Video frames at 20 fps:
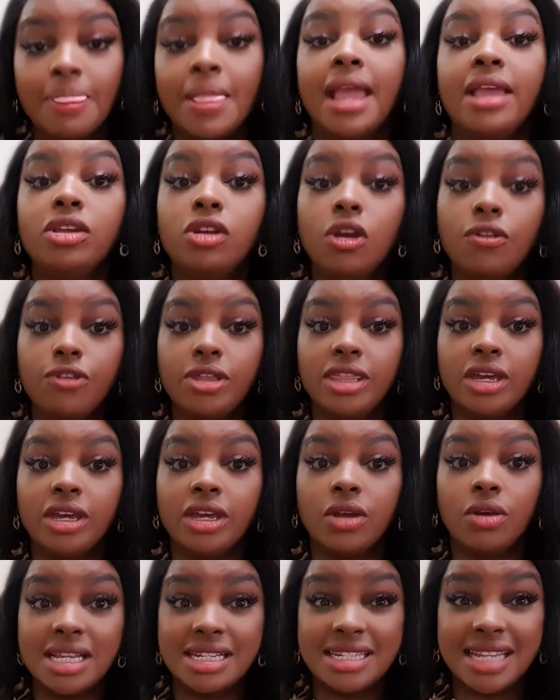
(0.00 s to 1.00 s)
You know, for the
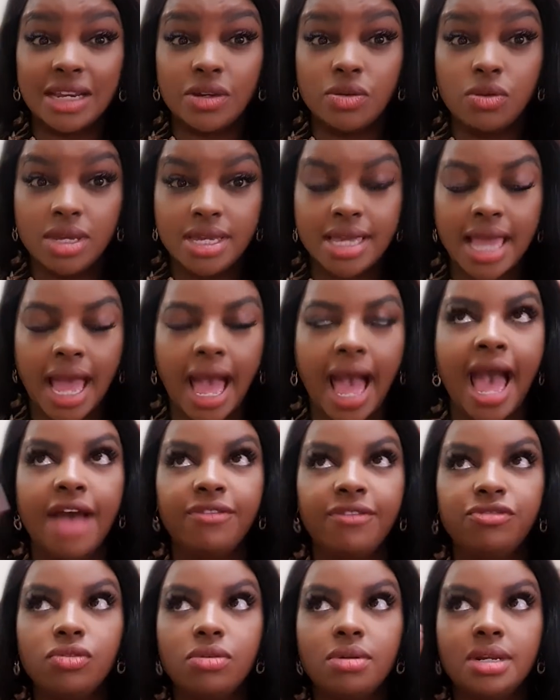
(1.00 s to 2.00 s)
content I do here, I
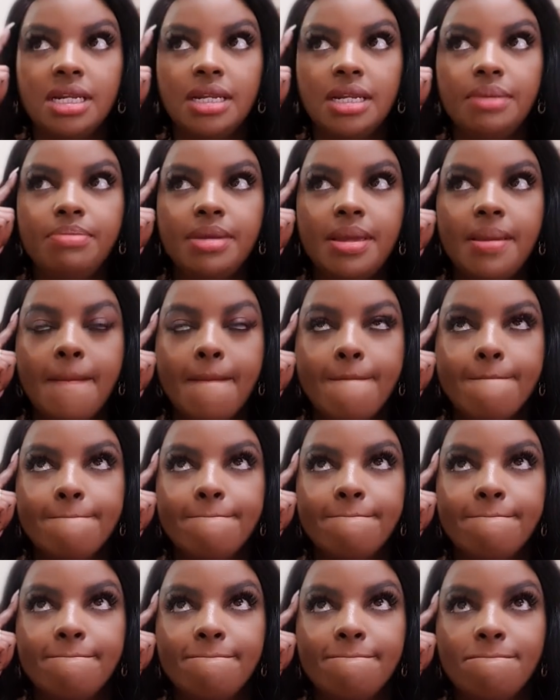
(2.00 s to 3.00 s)
have to really be
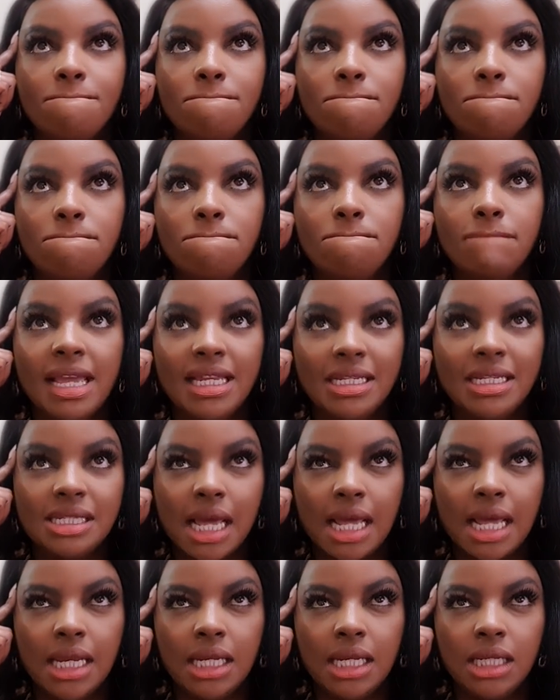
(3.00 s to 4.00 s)

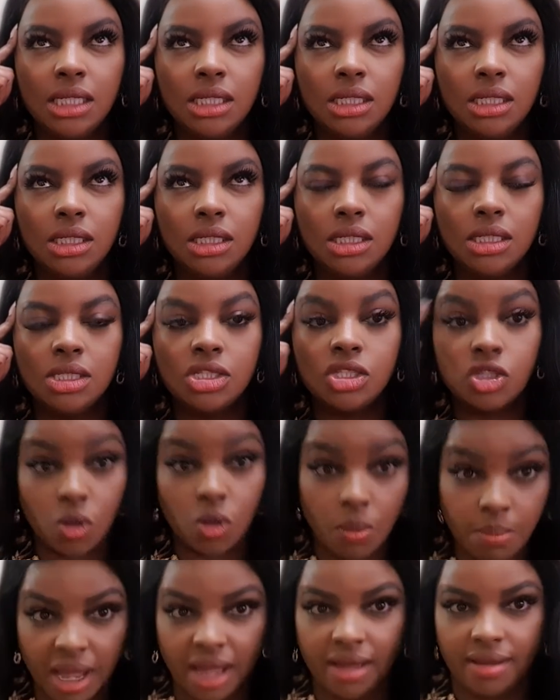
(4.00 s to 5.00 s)
mentally
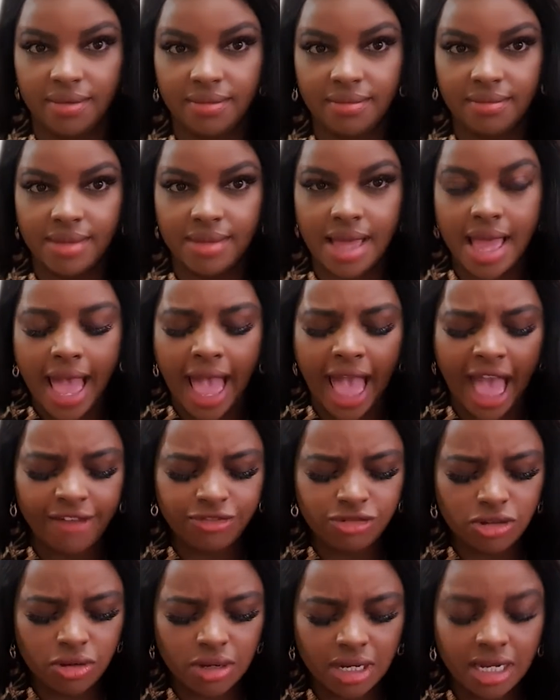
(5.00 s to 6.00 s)
sober I have
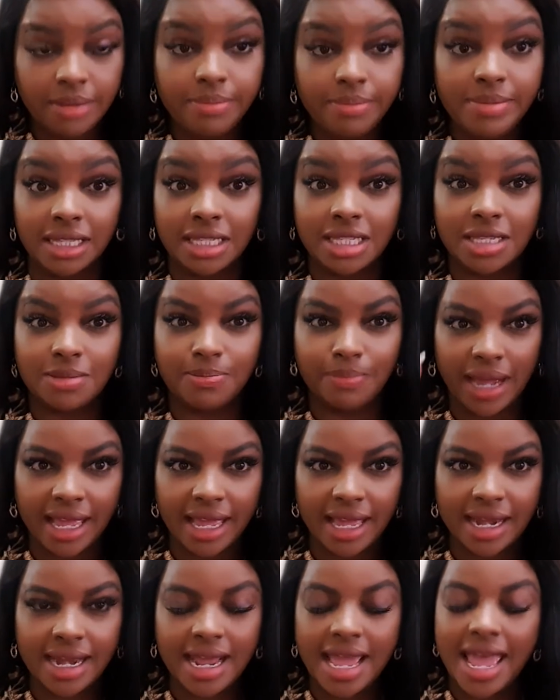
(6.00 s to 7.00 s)
to really be
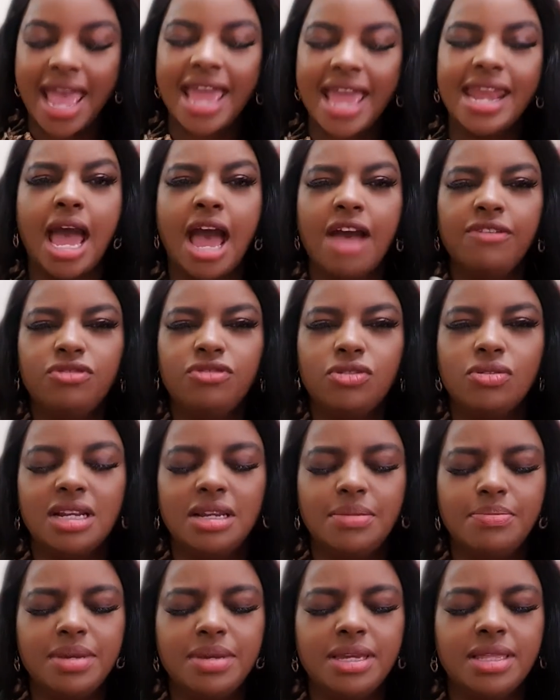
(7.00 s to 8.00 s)
inspired and I have to really
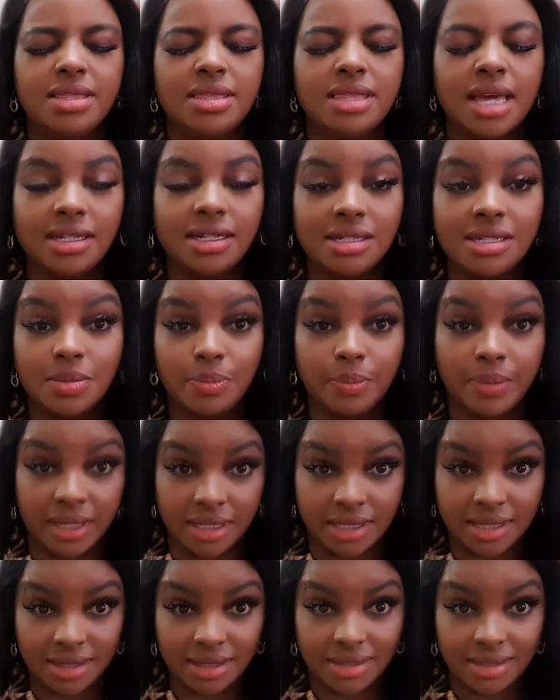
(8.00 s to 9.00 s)
be in that
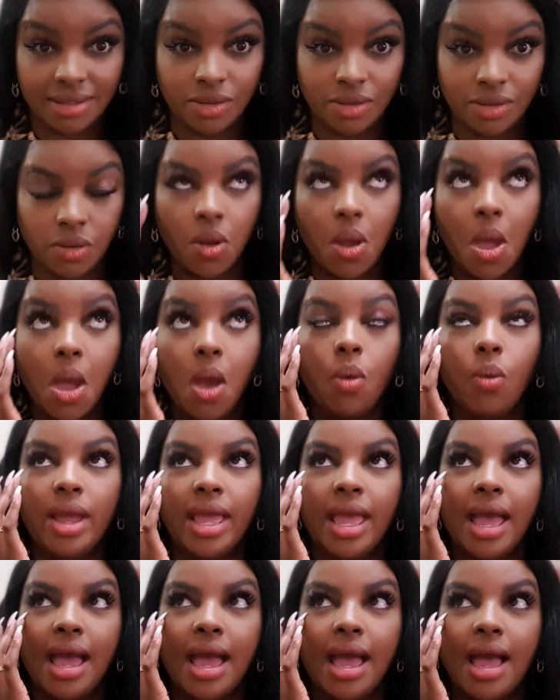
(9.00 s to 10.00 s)
space, you know,
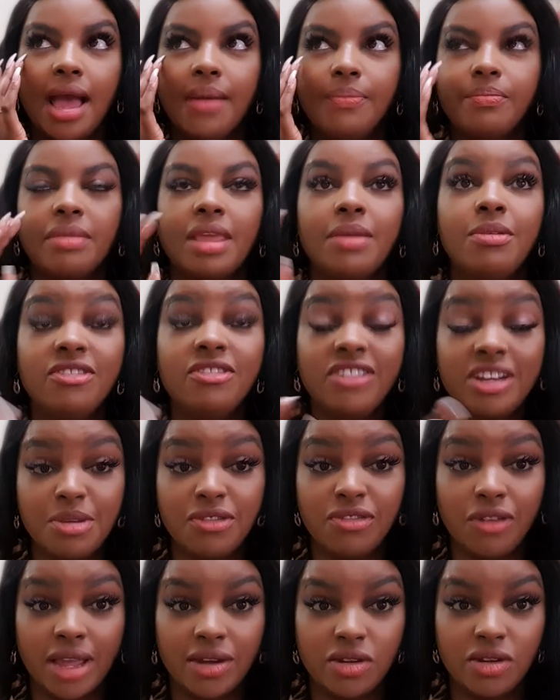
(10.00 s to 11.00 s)
where even
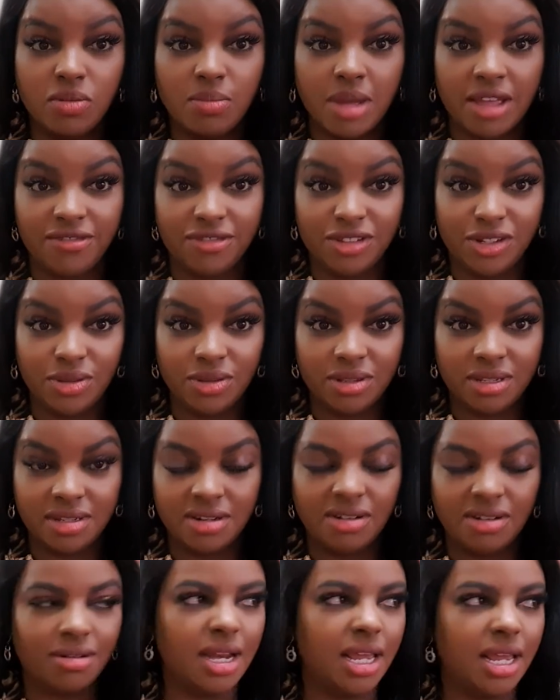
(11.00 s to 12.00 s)
before I do my videos,
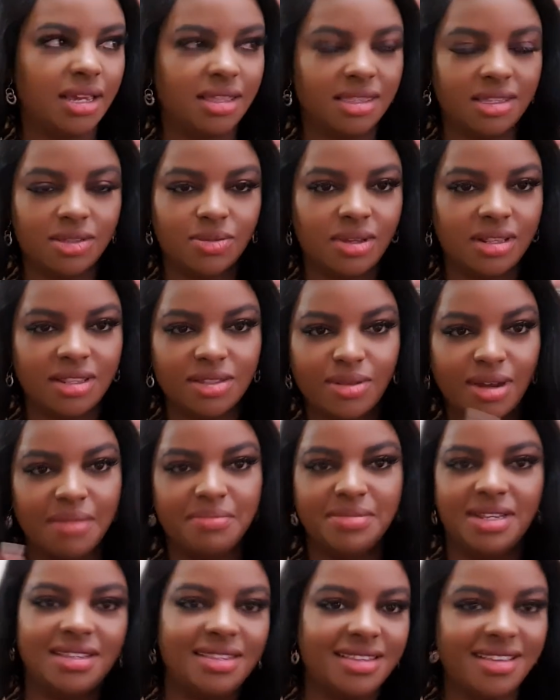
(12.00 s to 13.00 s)
not like this one, this one I'm
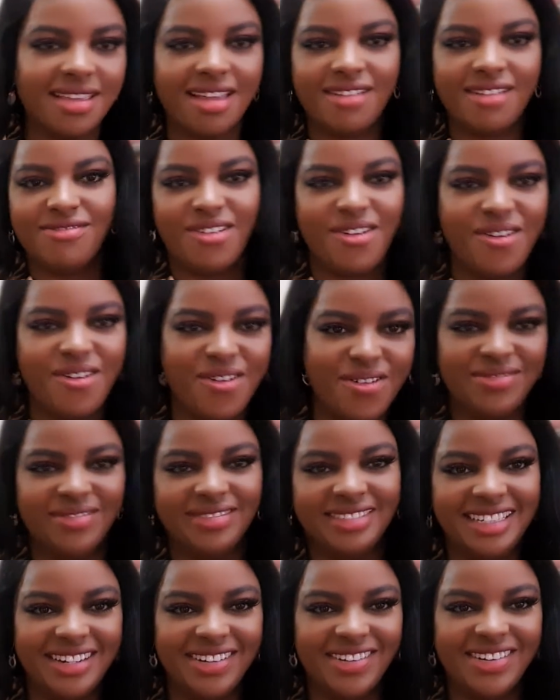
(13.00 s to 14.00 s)
just here for,
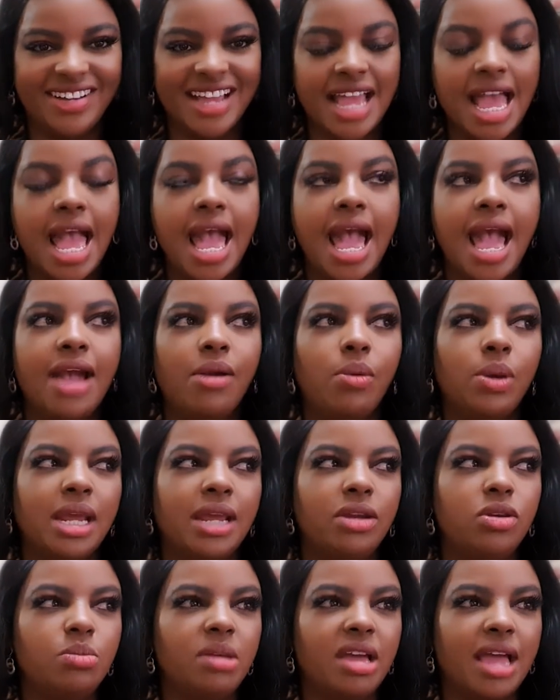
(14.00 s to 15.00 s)
you know, when I
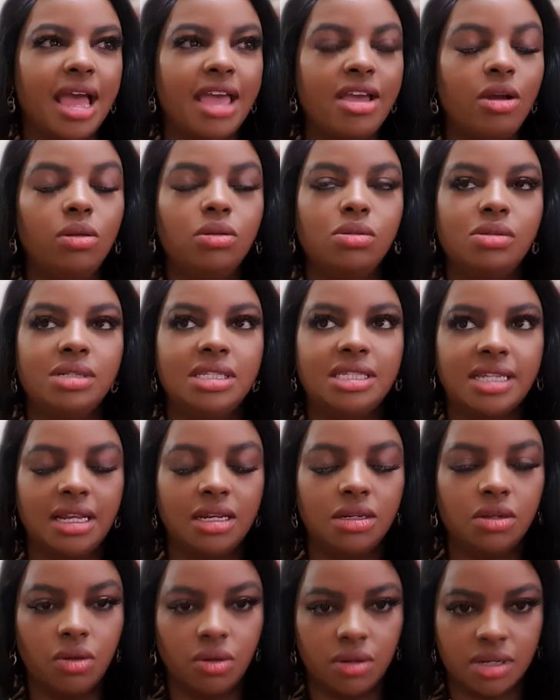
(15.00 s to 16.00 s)
do my, I always tell
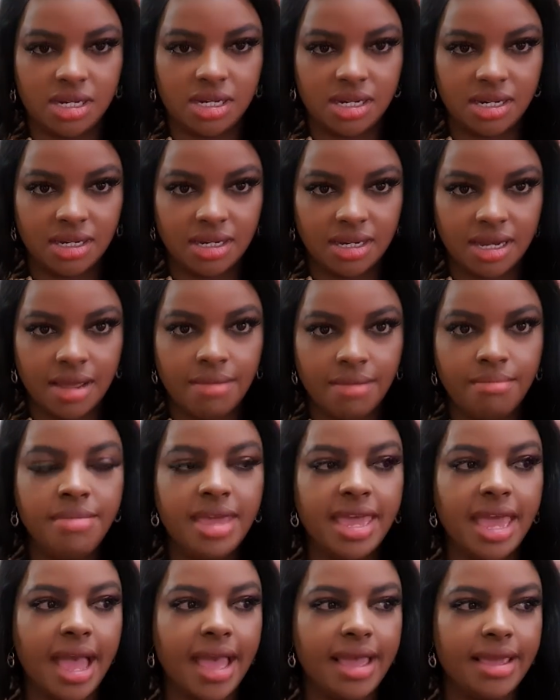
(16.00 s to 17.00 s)
God,
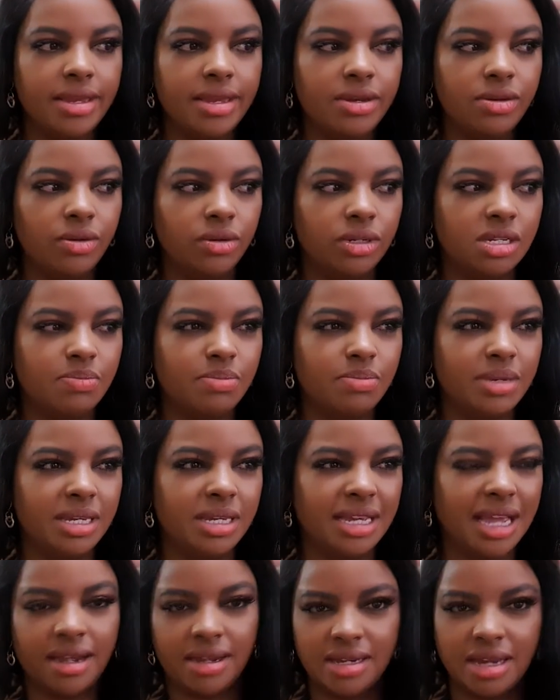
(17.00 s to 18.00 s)
may I not be
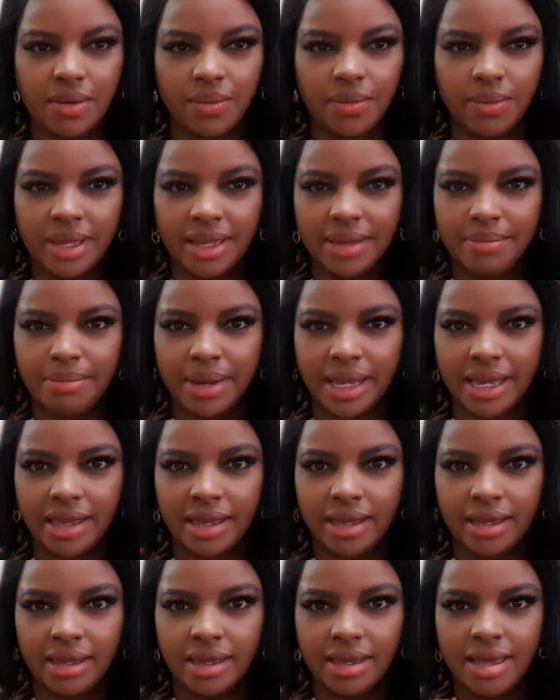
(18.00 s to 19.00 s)
carried away
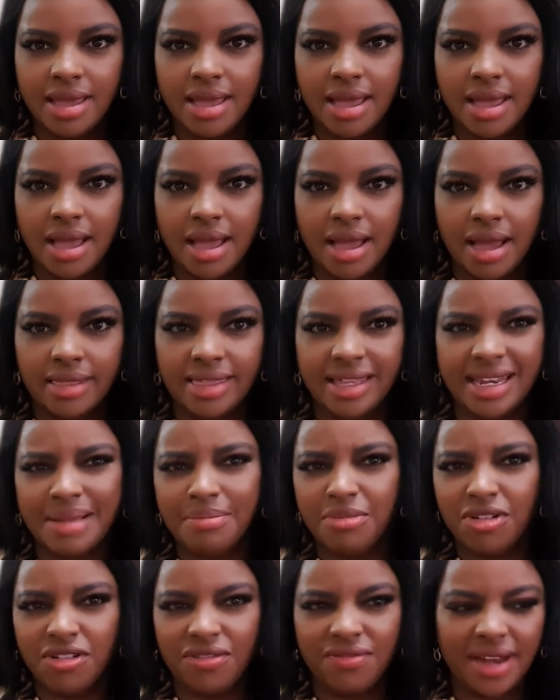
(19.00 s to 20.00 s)
by uh, the
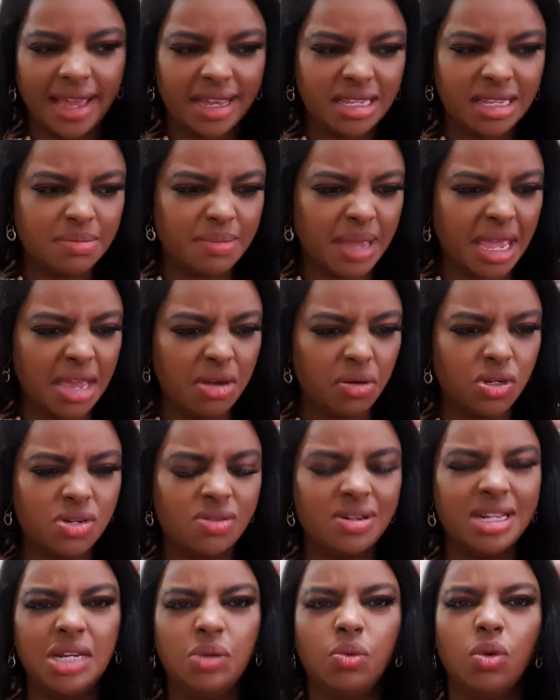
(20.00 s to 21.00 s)
number of likes. May I not
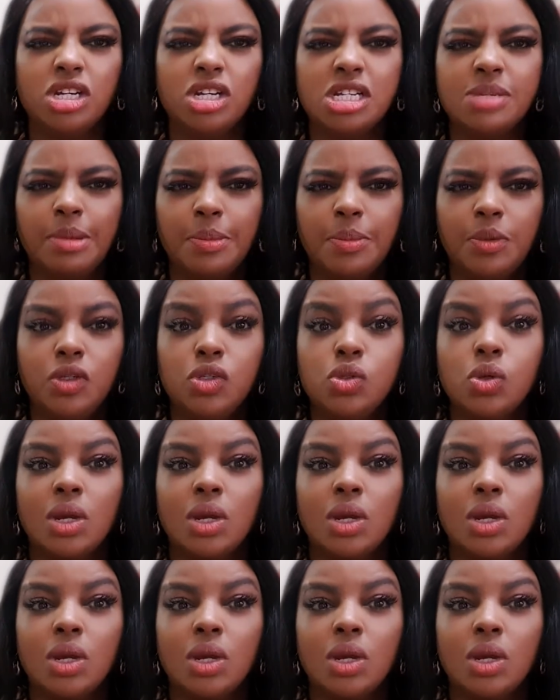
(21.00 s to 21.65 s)
really want people to